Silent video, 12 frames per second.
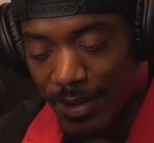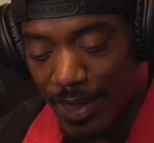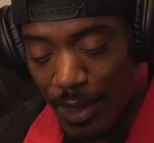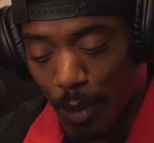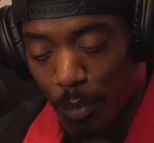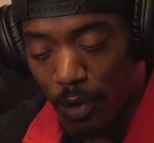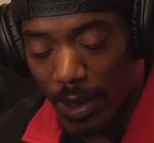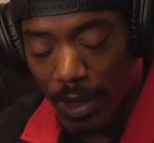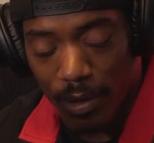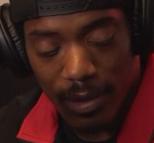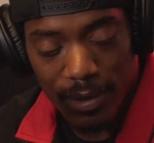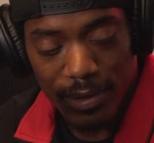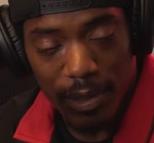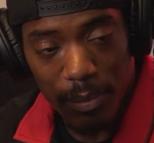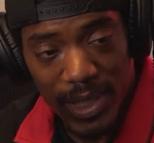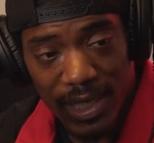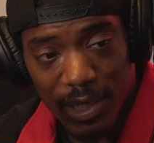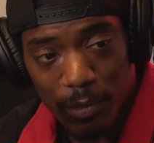Then I put out The
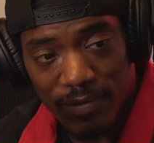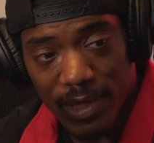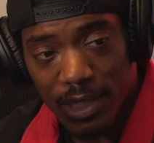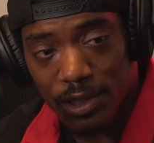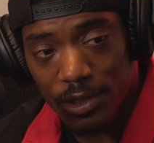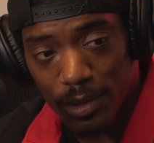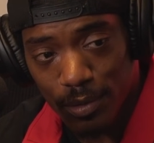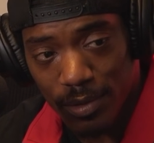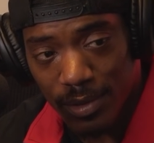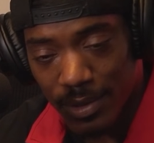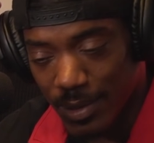Meaning with Naja Souls.